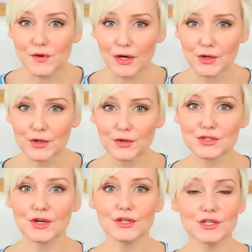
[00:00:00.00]
you've got your
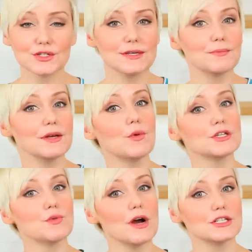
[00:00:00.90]
noodles cooked, you're simply
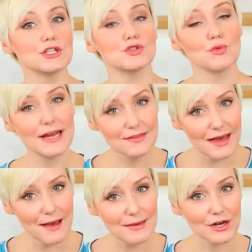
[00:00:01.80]
going to want to drain
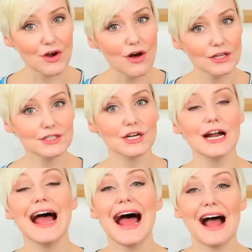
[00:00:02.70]
them in a
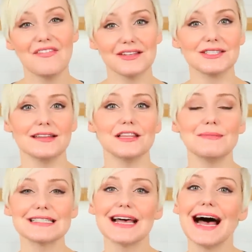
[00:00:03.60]
colander and then set
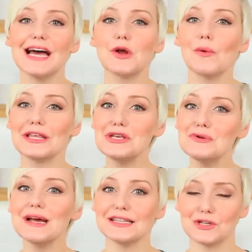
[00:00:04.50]
them aside while
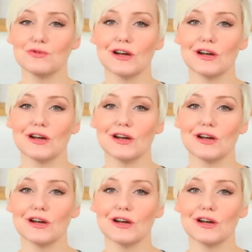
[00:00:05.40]
you get to